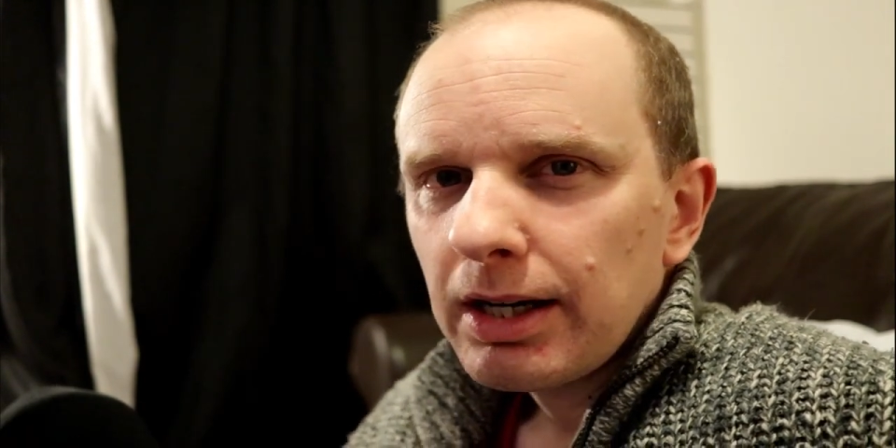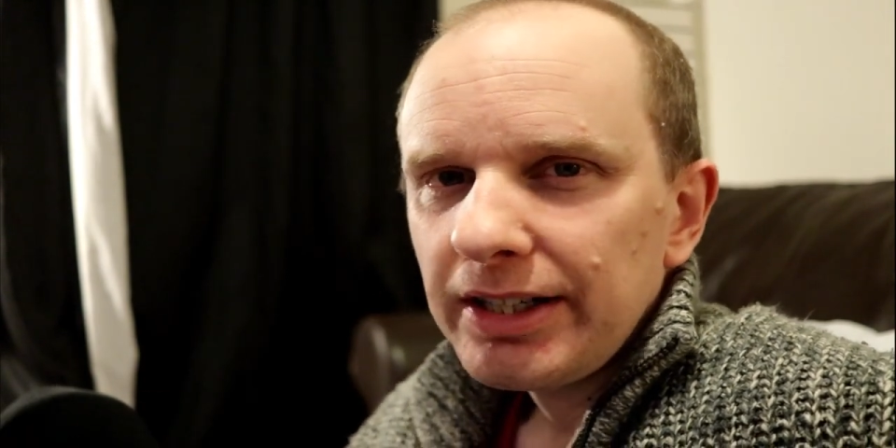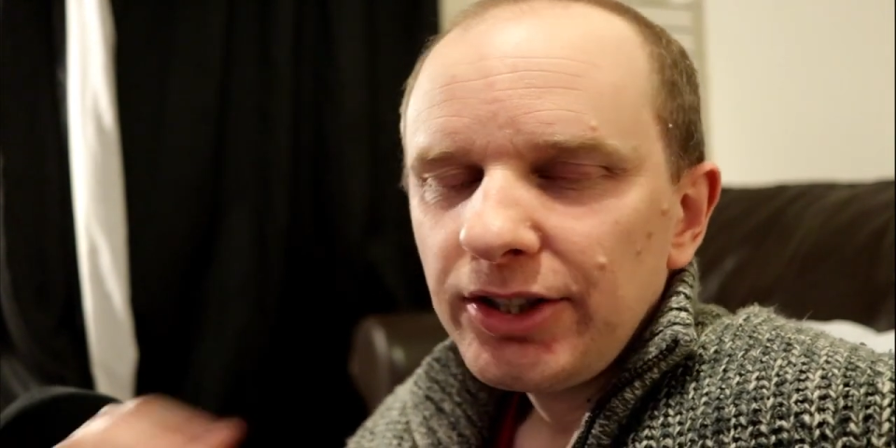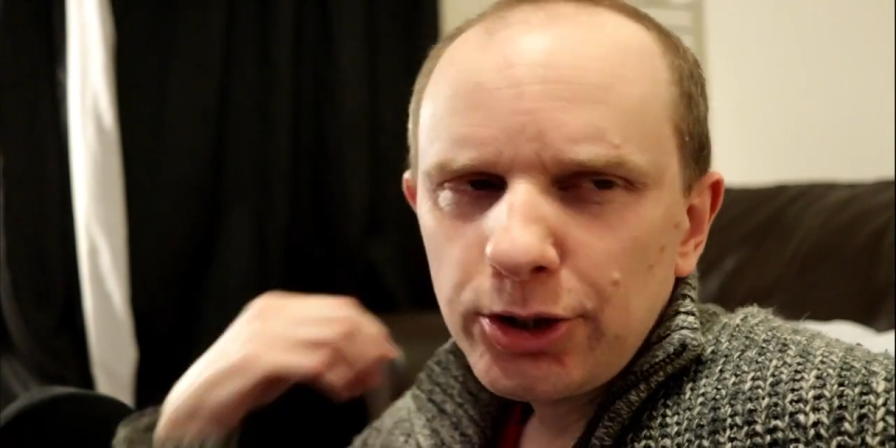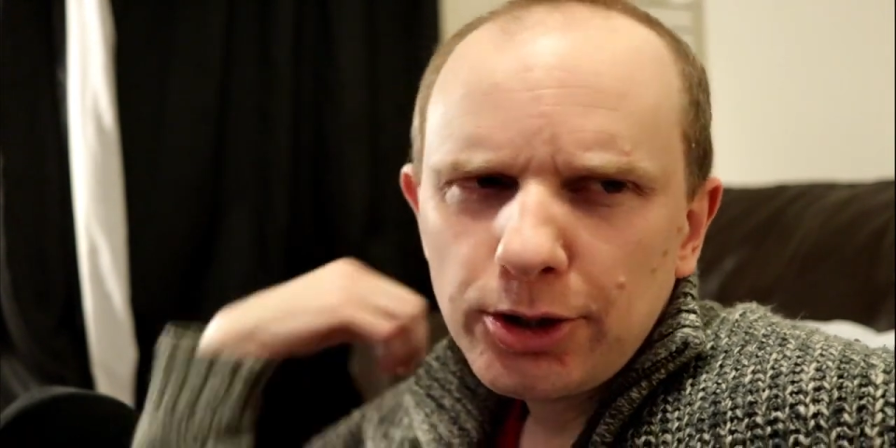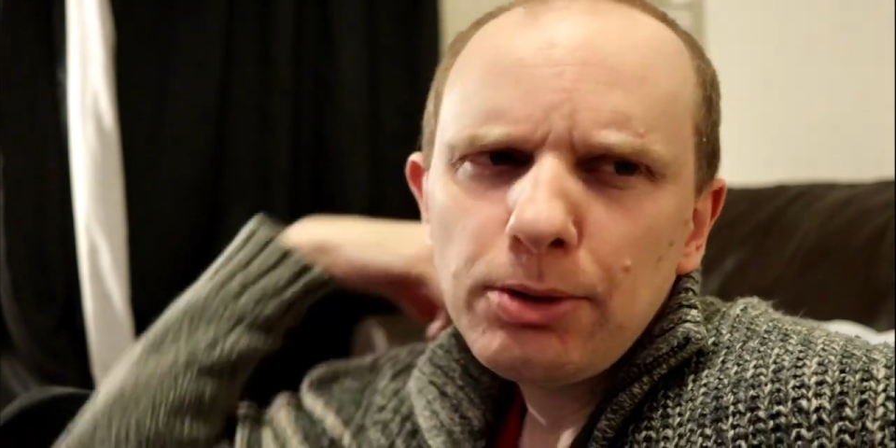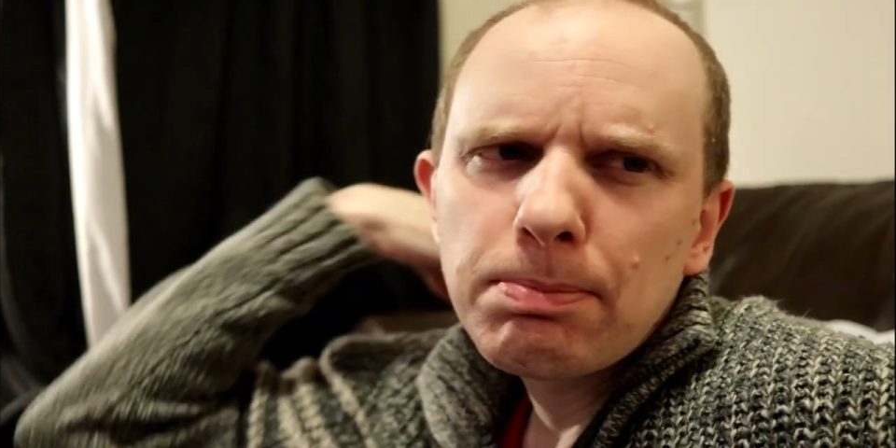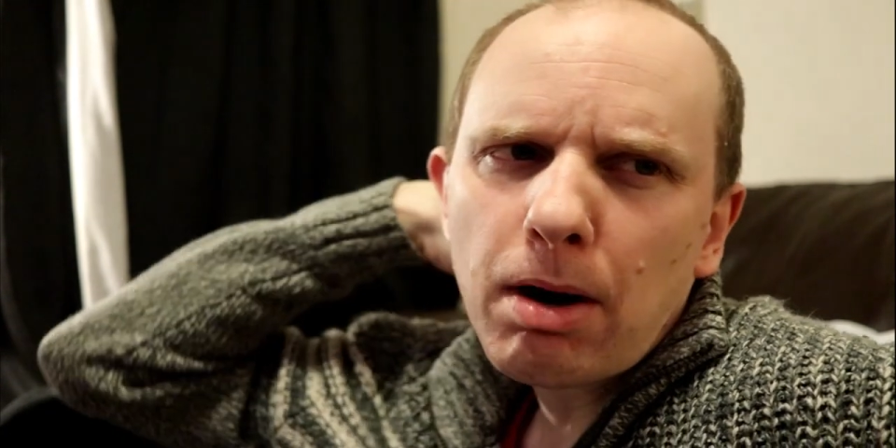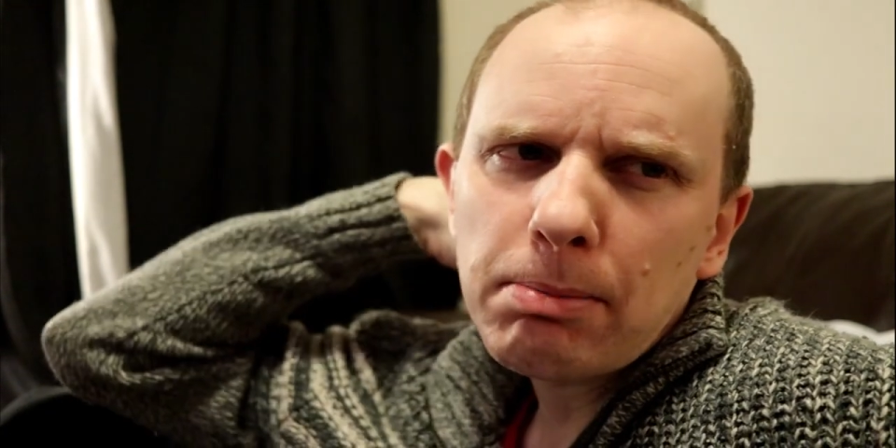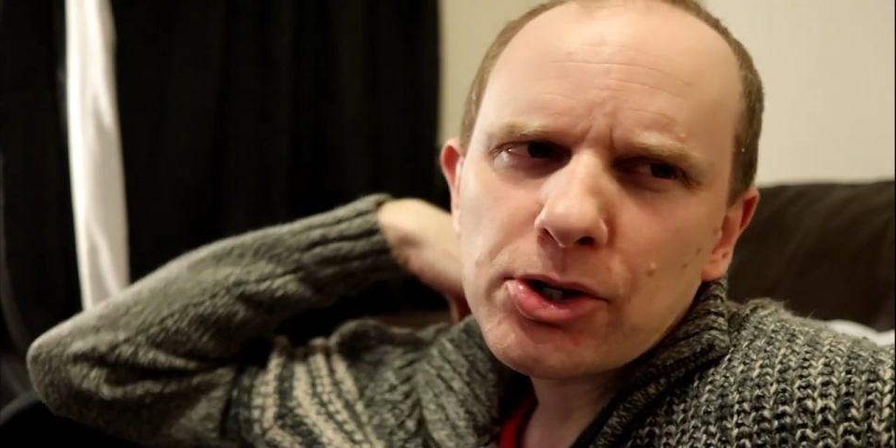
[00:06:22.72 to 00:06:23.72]
You're
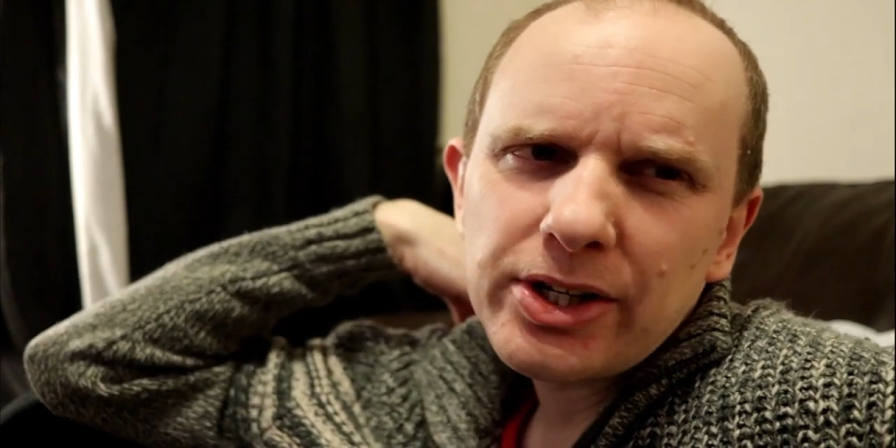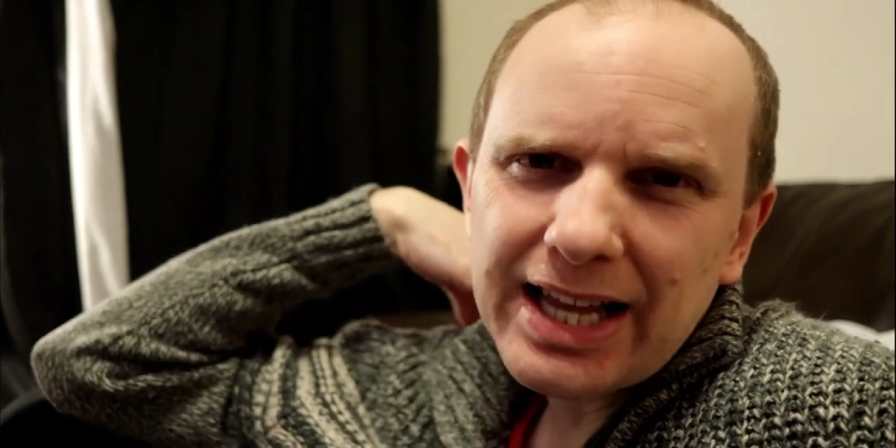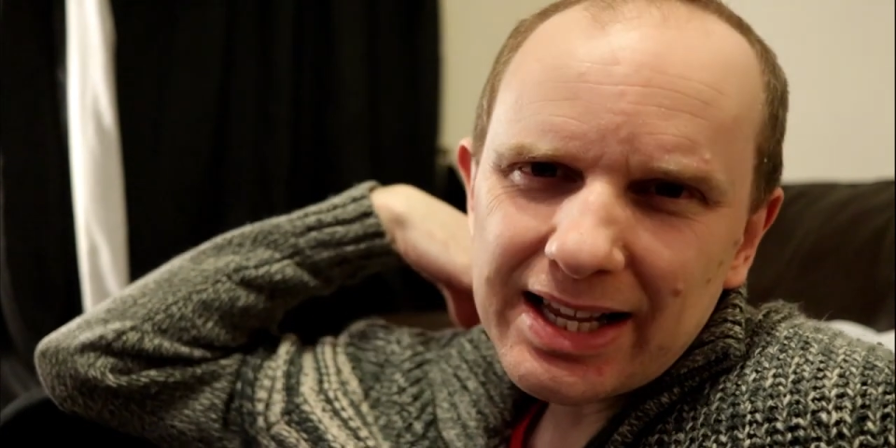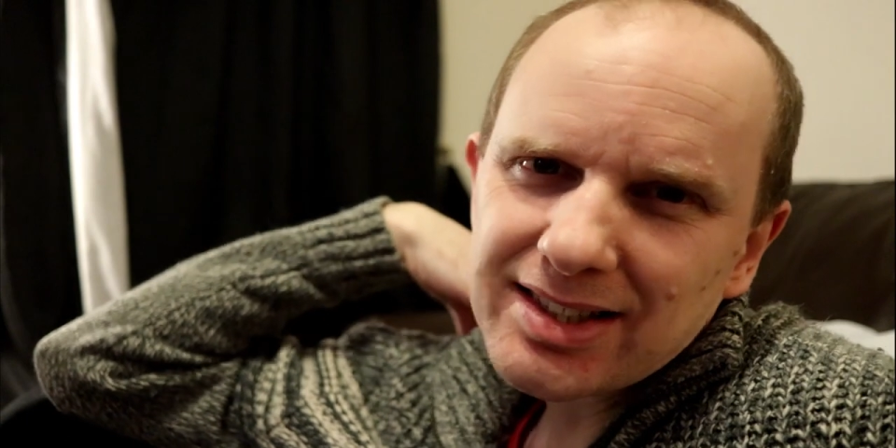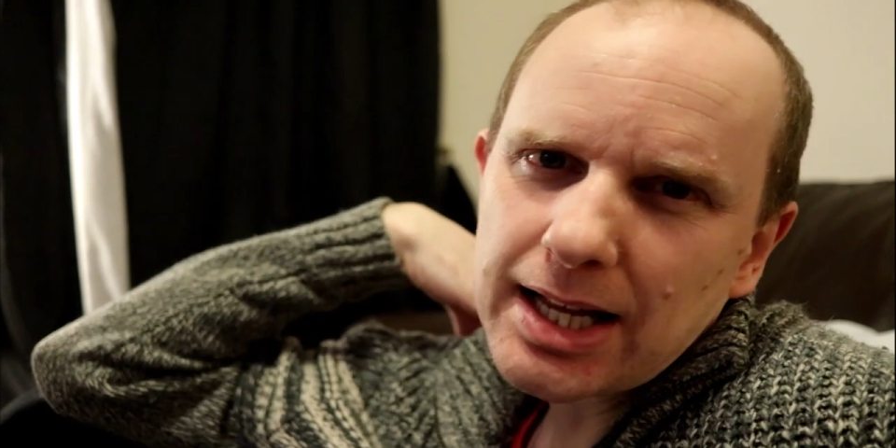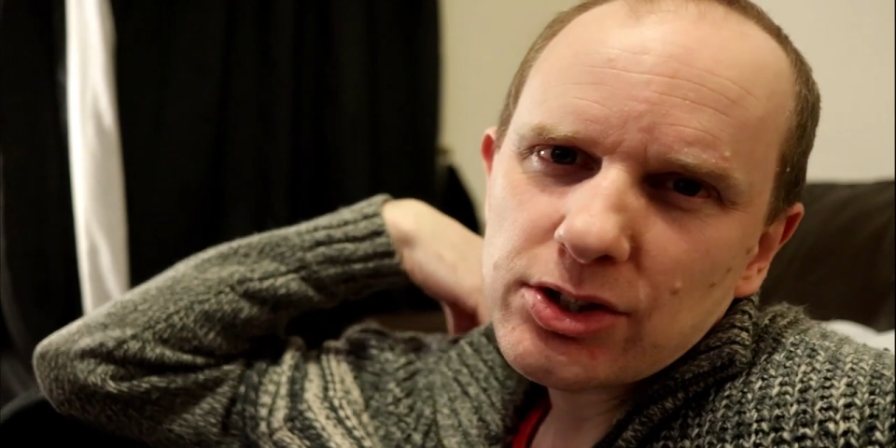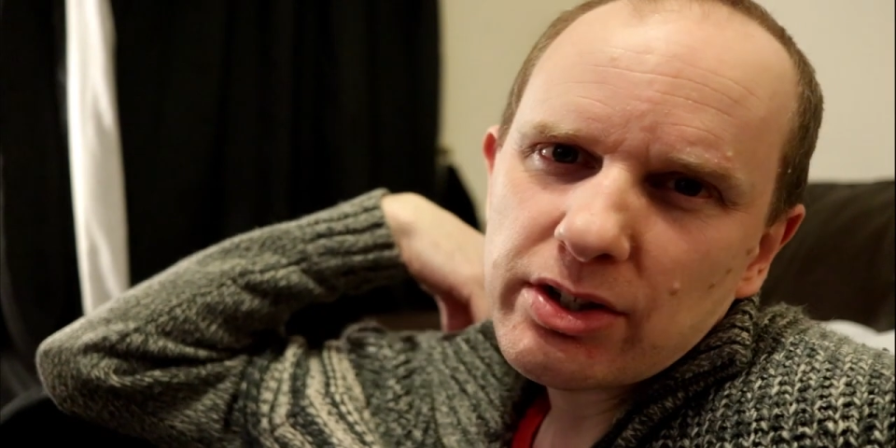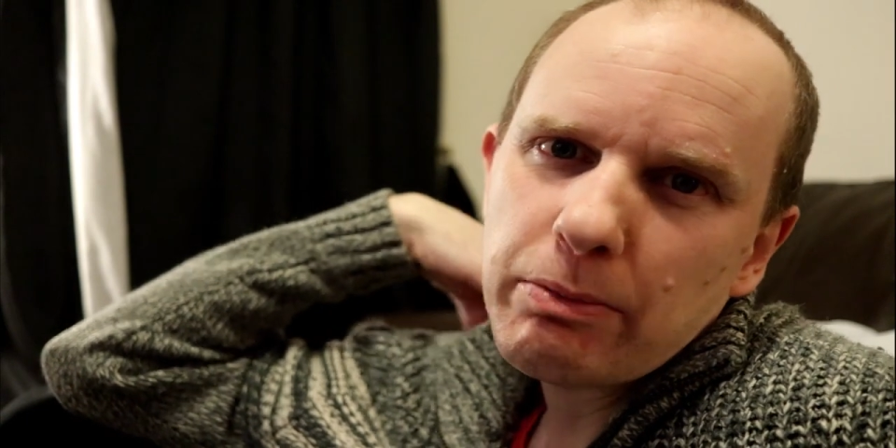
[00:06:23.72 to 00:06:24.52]
probably going to get a sense